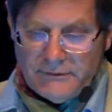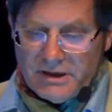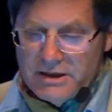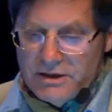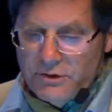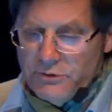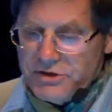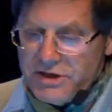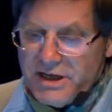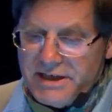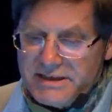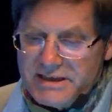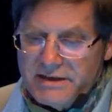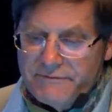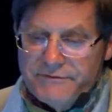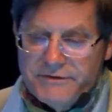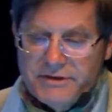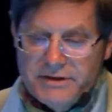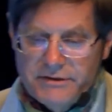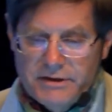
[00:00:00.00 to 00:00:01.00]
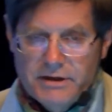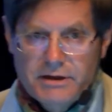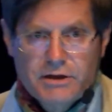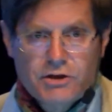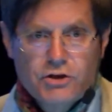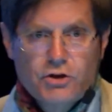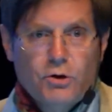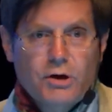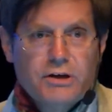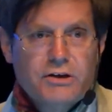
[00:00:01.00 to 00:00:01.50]
So just a
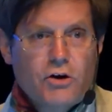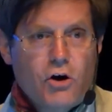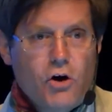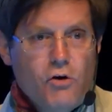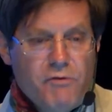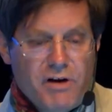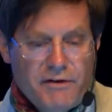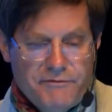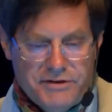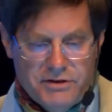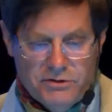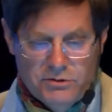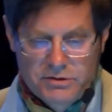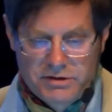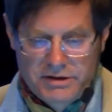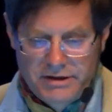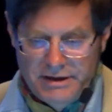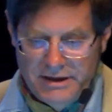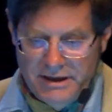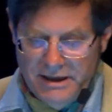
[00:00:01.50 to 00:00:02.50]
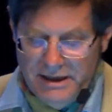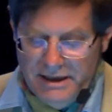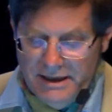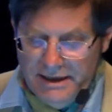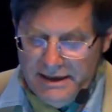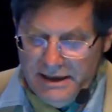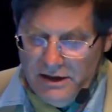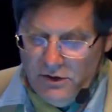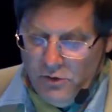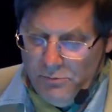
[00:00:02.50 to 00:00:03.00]
short overview,
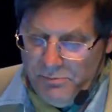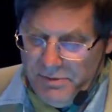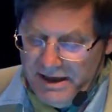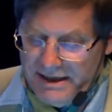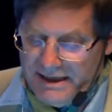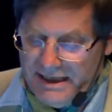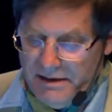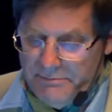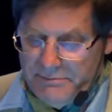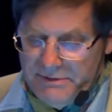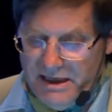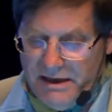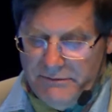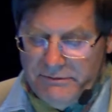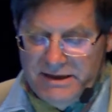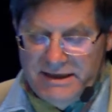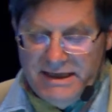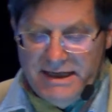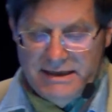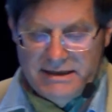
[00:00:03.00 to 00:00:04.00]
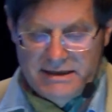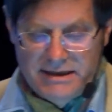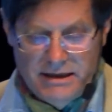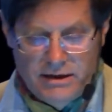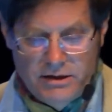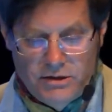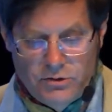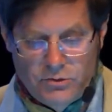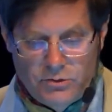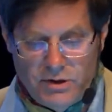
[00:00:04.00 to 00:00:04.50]
and I hope I kept every
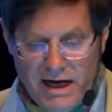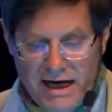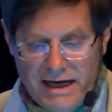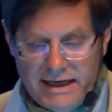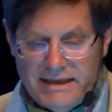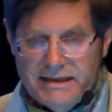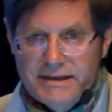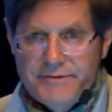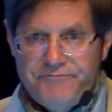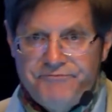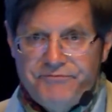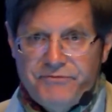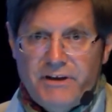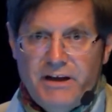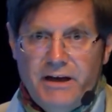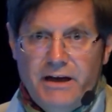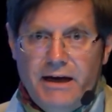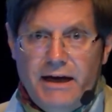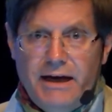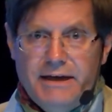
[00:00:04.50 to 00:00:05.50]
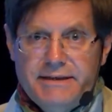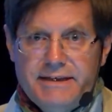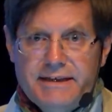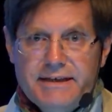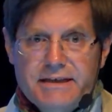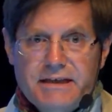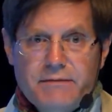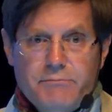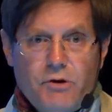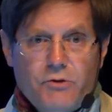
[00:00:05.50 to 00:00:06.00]
data right. I
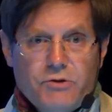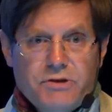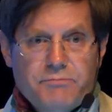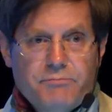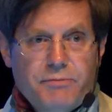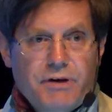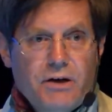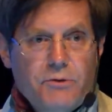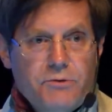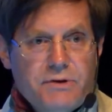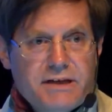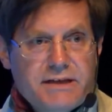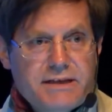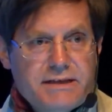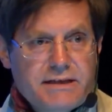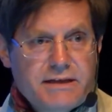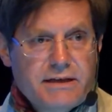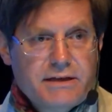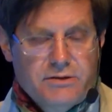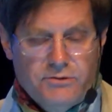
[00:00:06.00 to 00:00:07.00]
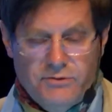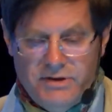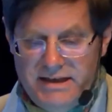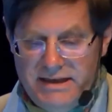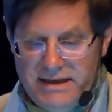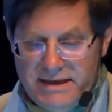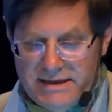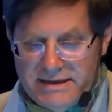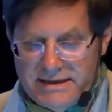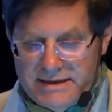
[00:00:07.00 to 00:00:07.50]
think the most broadest
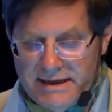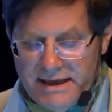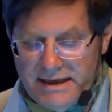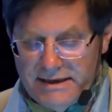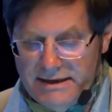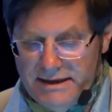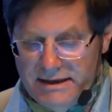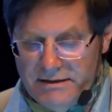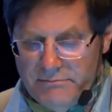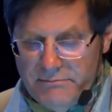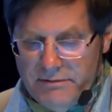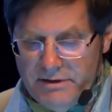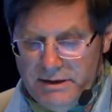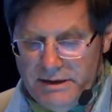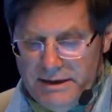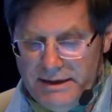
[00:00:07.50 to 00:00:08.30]
screening is done in